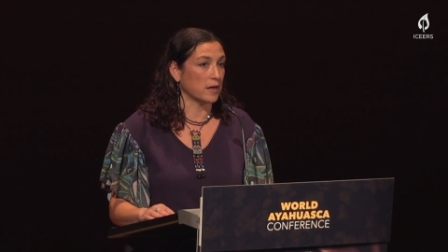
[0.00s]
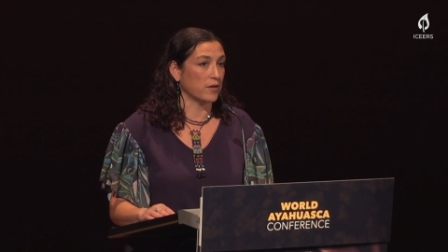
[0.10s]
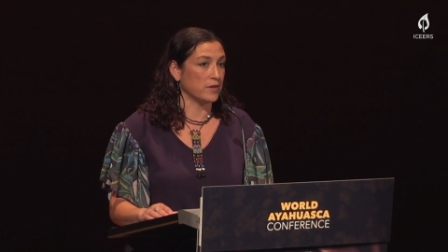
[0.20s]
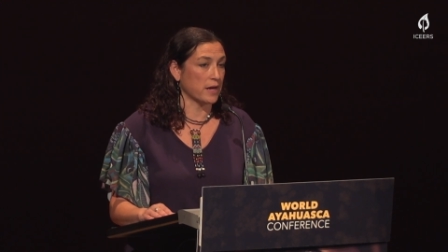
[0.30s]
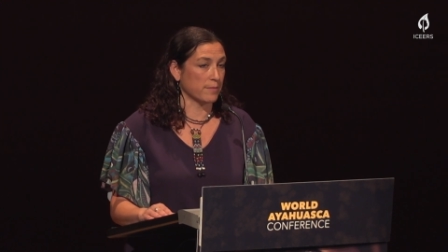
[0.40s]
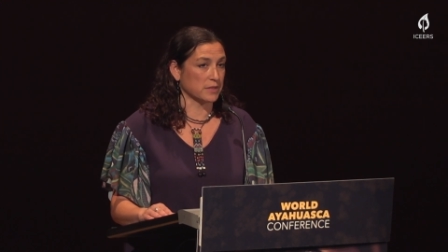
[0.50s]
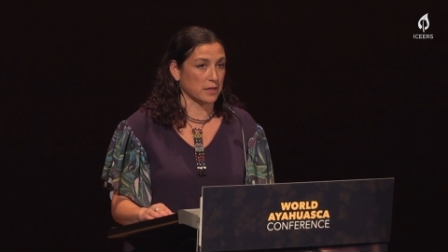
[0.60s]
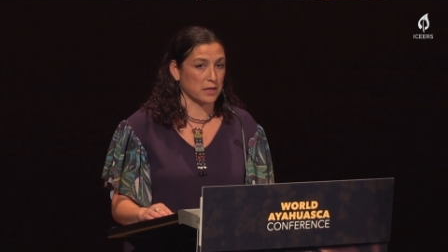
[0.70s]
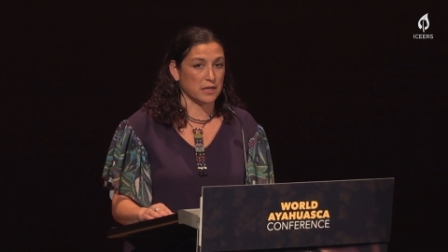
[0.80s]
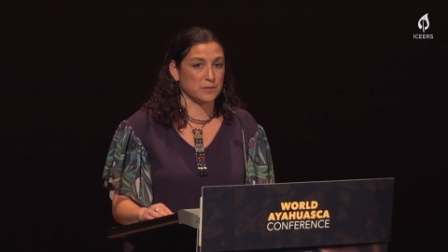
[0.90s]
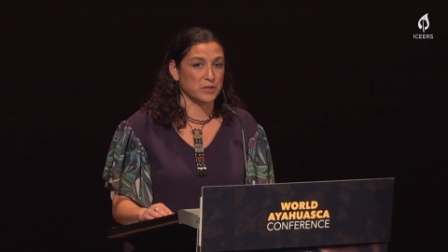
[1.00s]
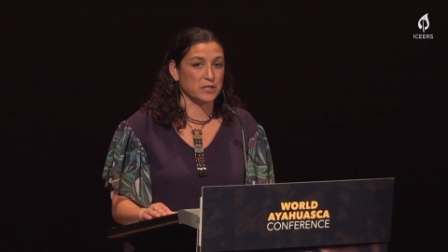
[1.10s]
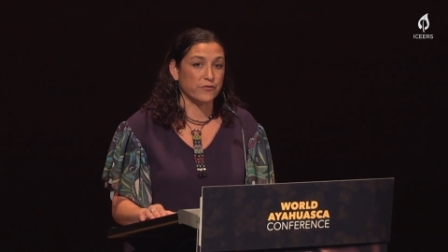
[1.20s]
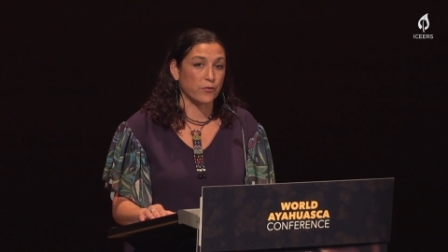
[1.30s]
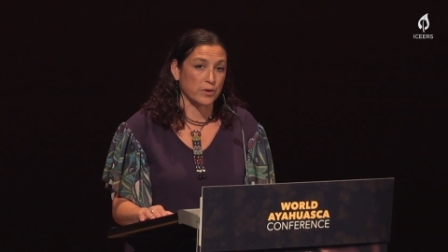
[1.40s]
of the Amazon has been
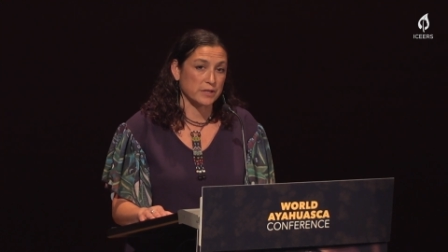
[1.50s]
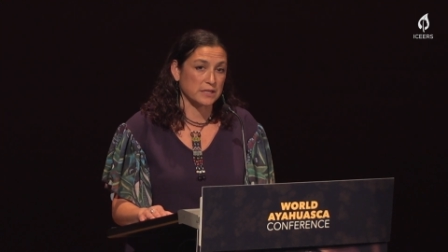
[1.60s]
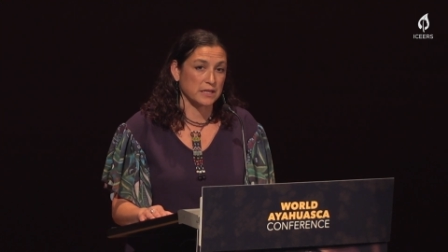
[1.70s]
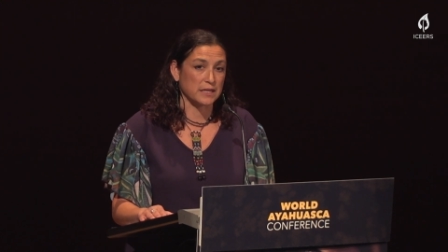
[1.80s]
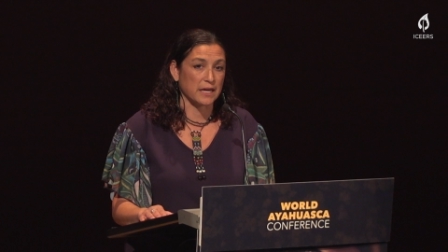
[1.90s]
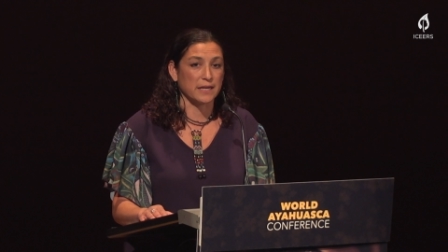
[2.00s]
deforested